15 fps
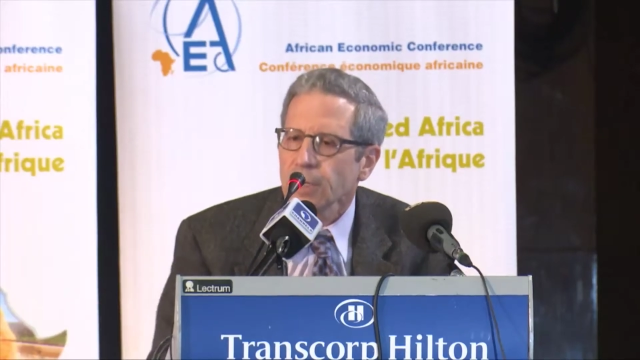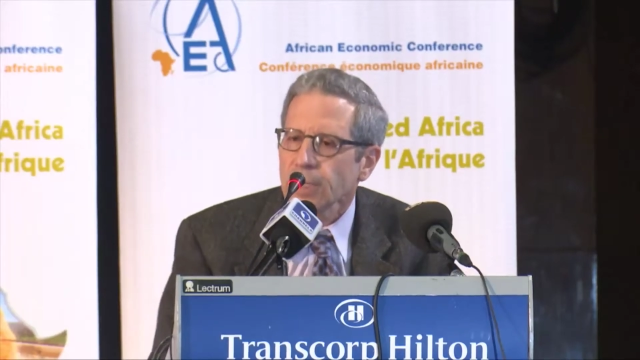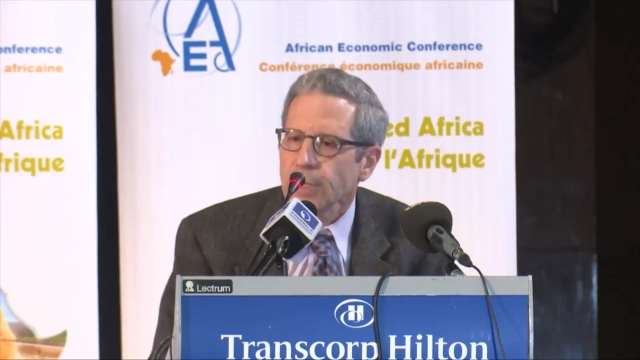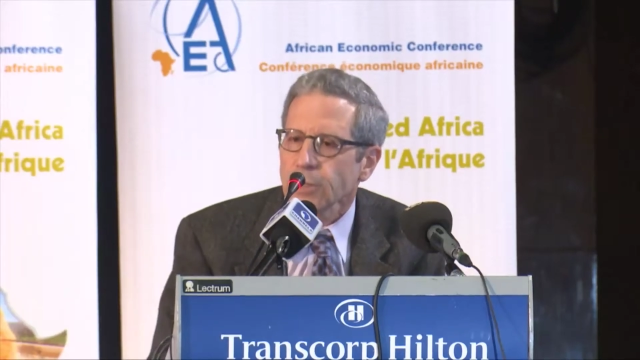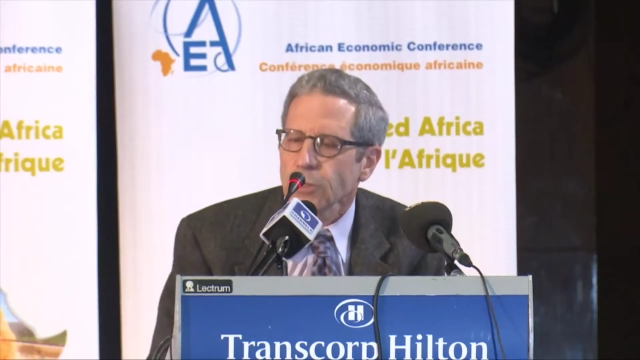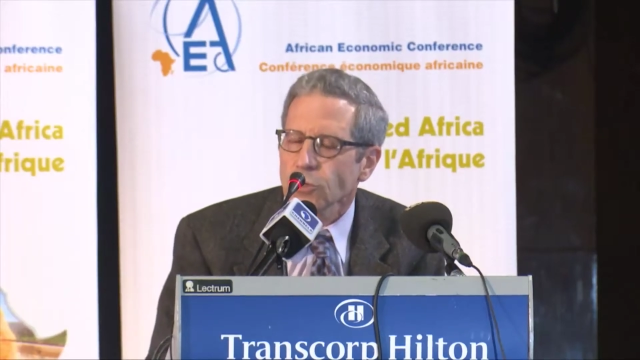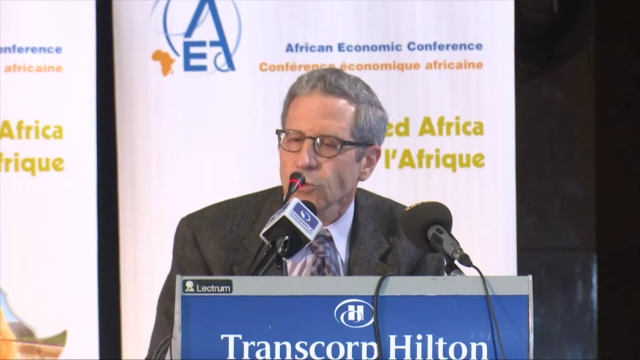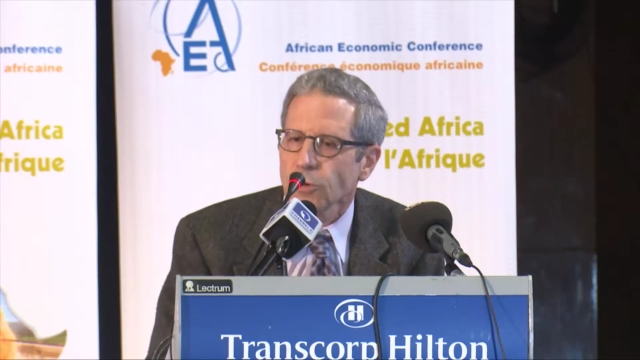
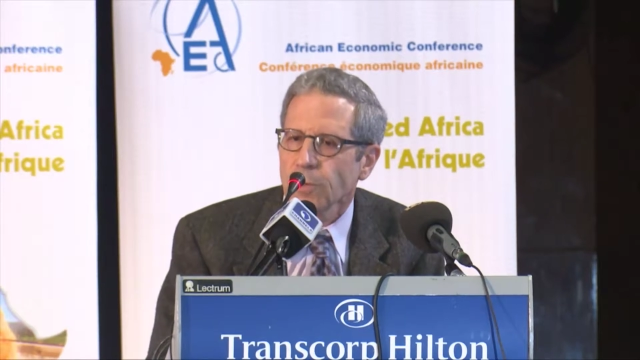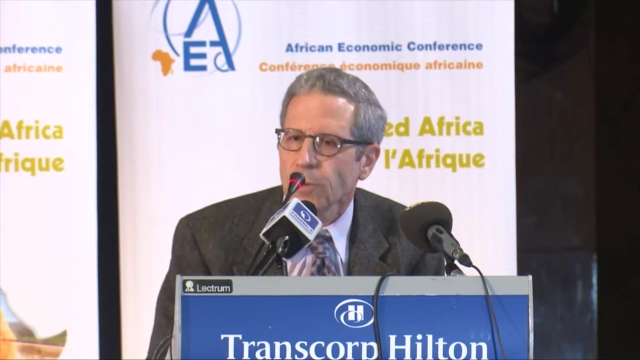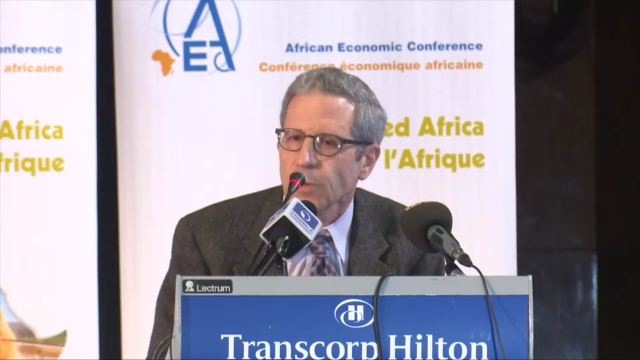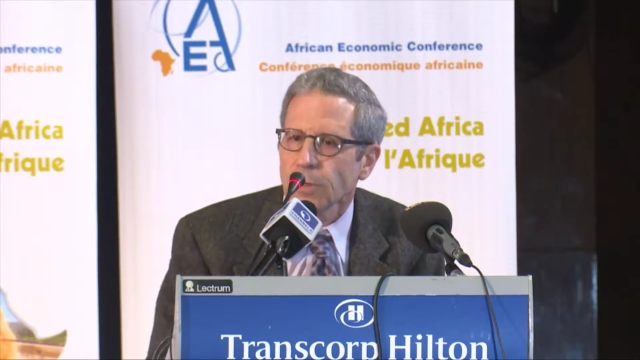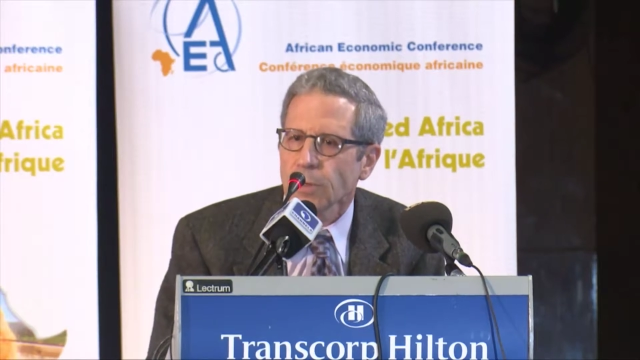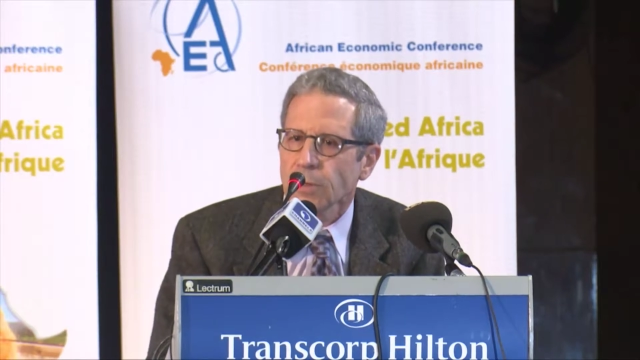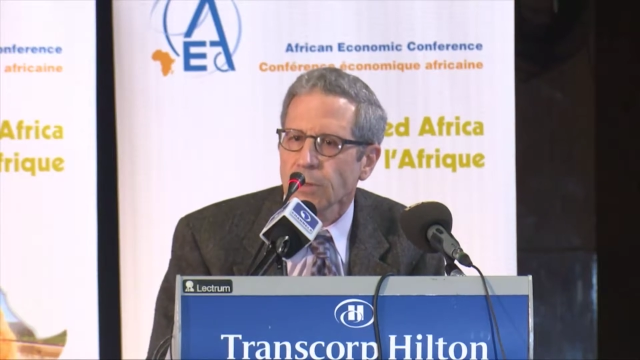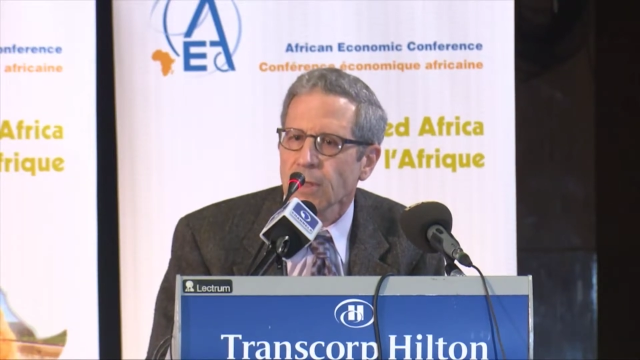
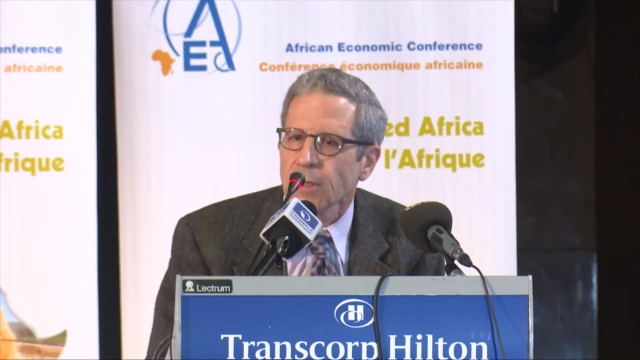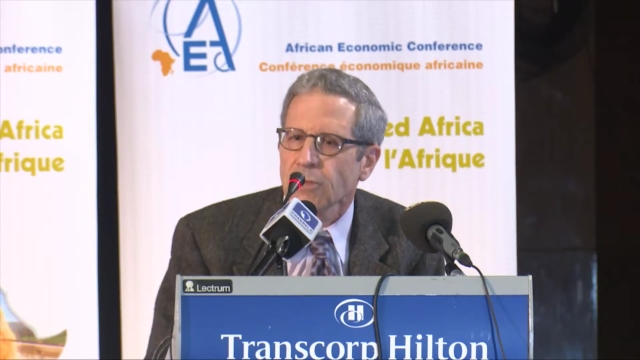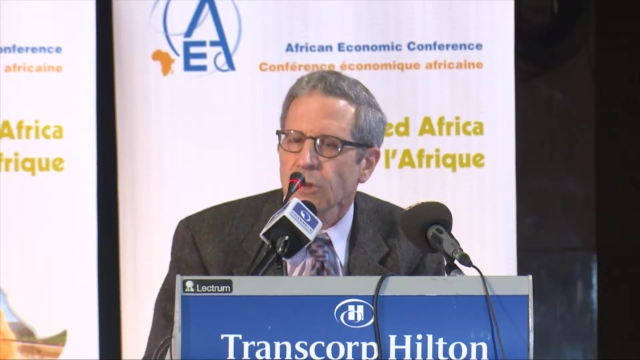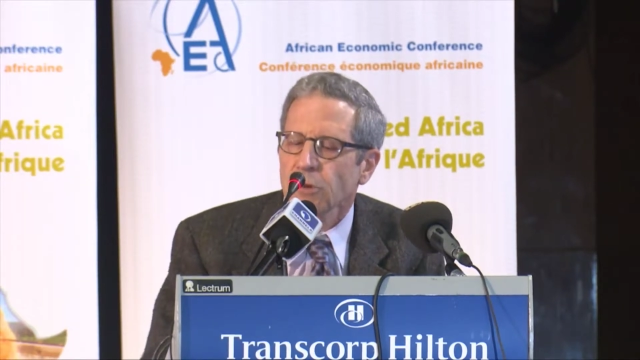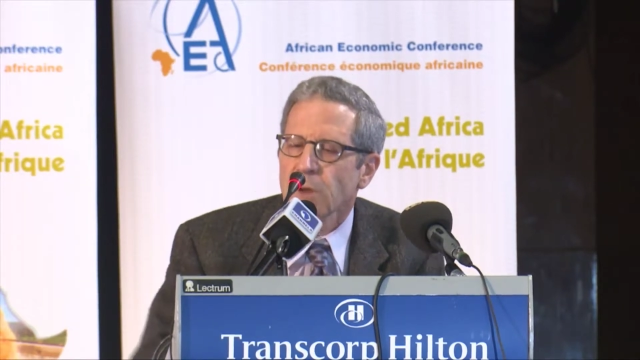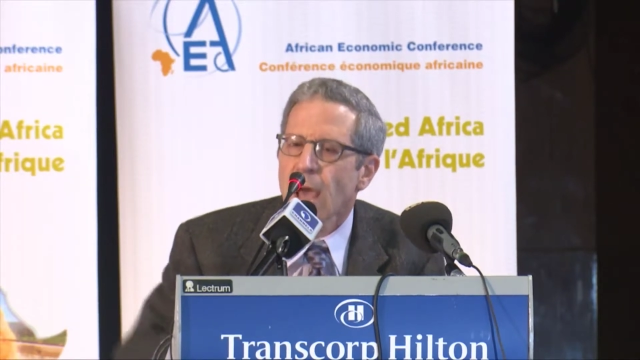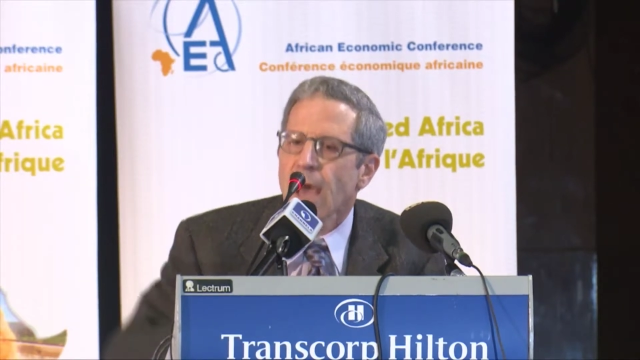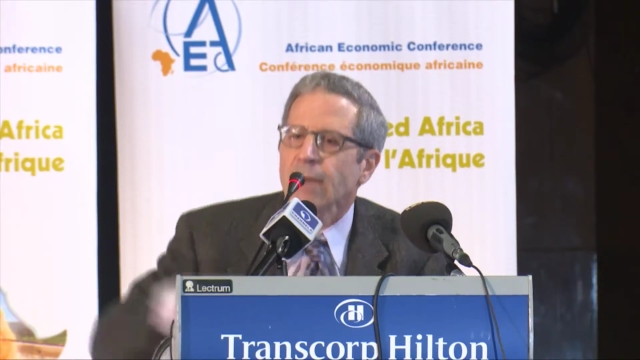distributed, that they're
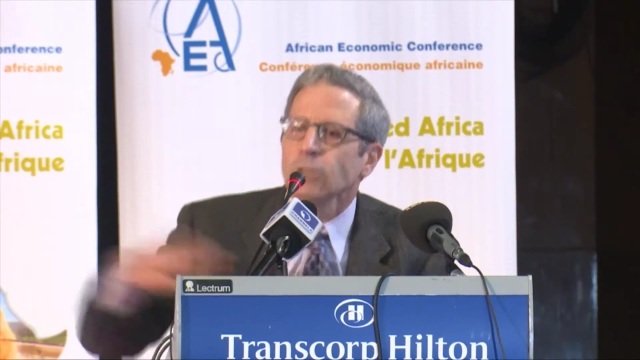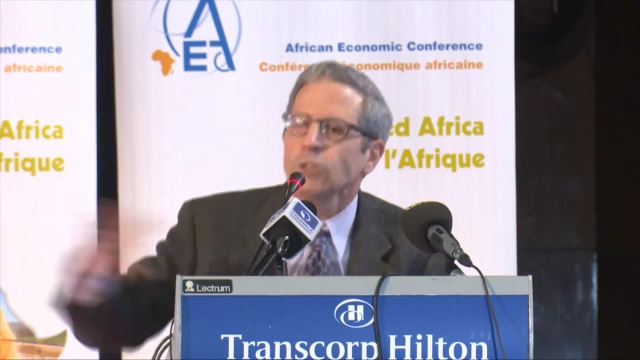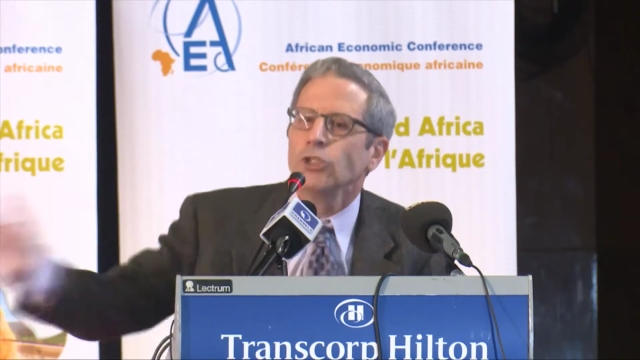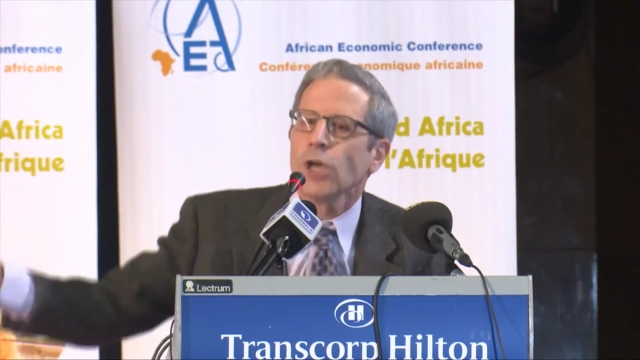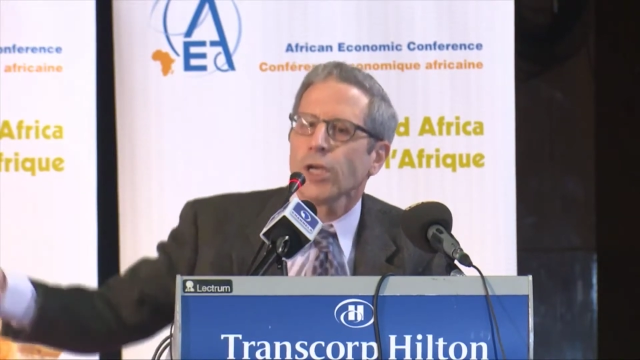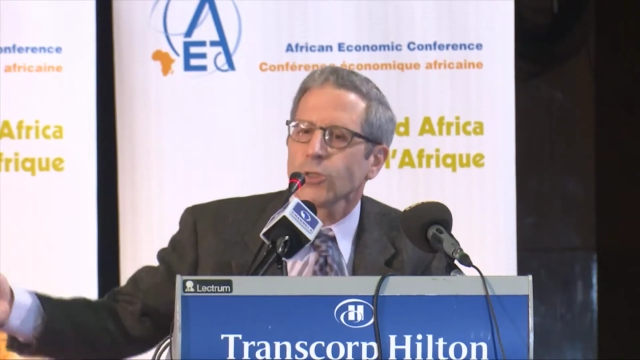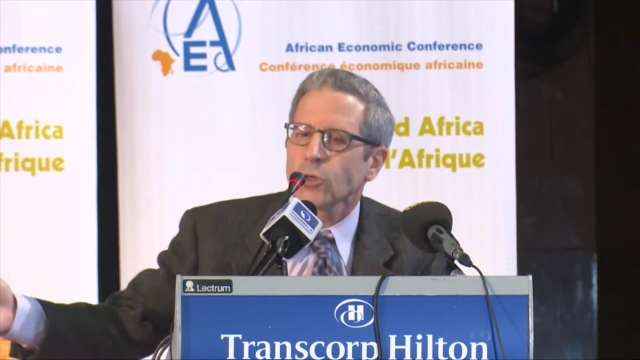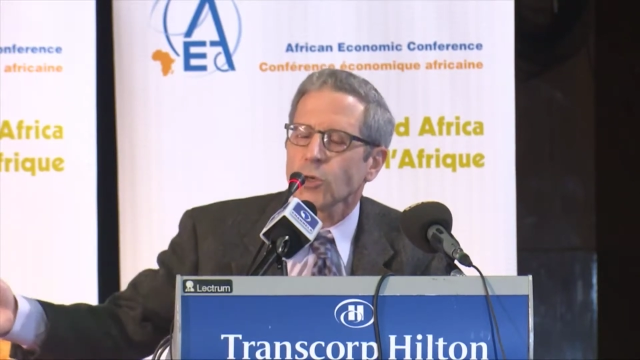not
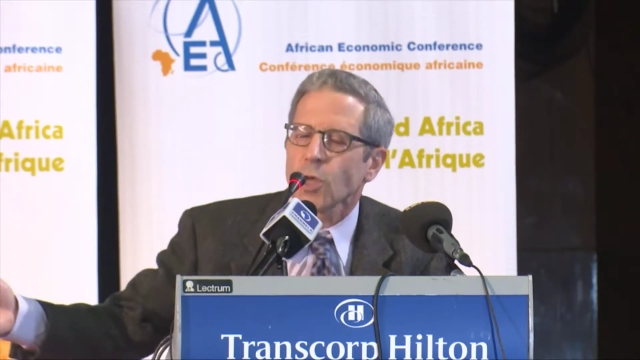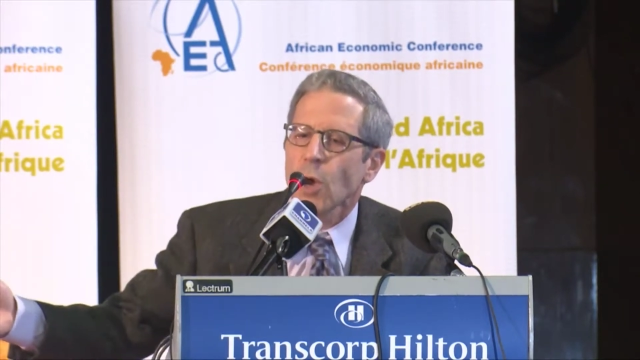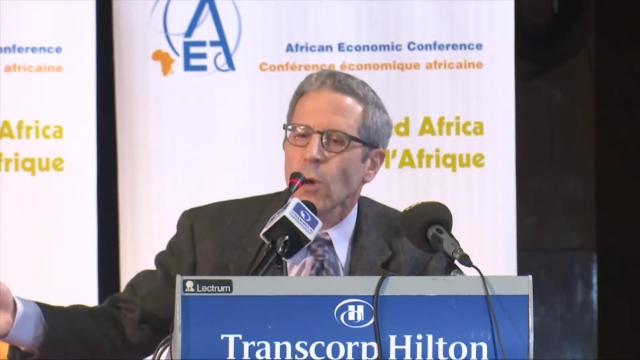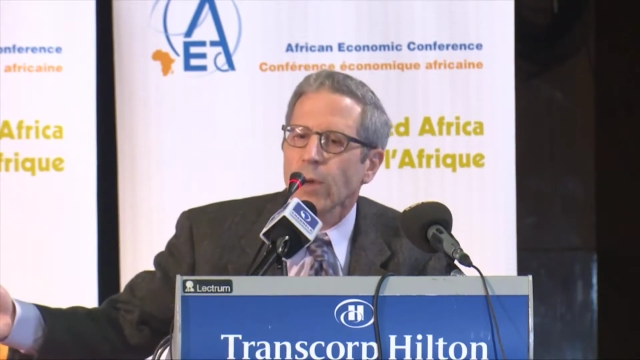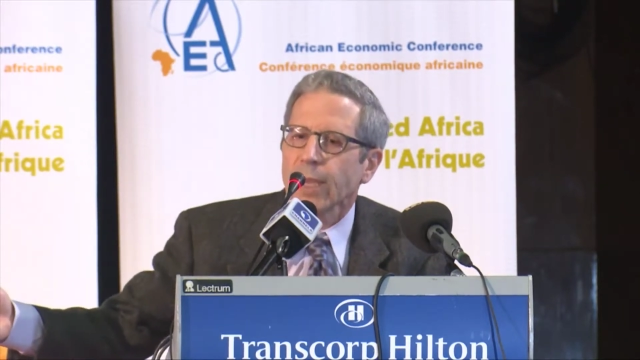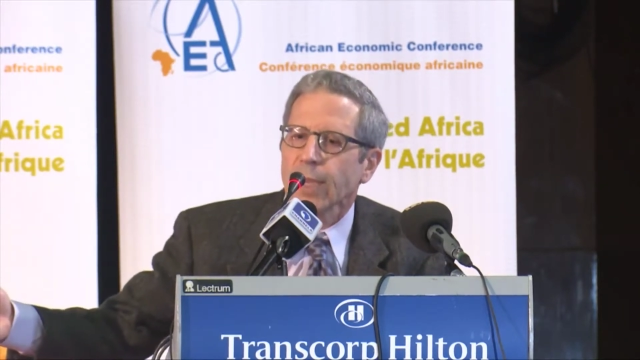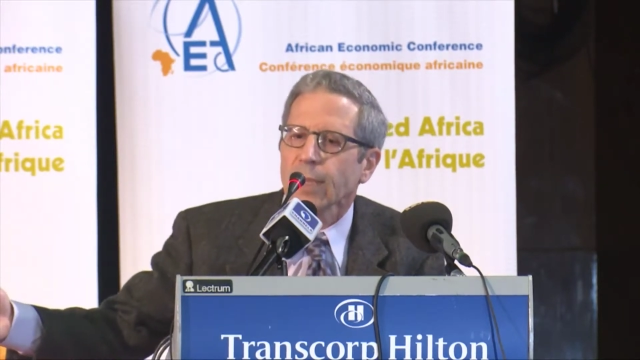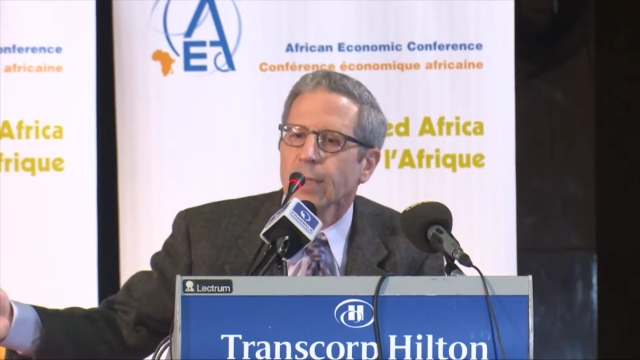just
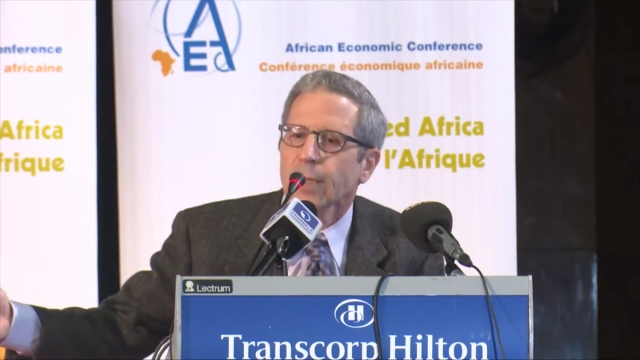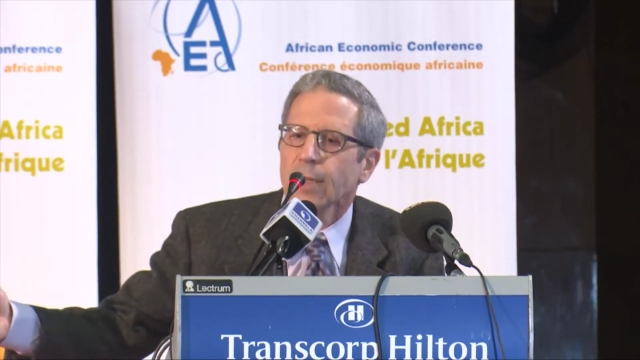going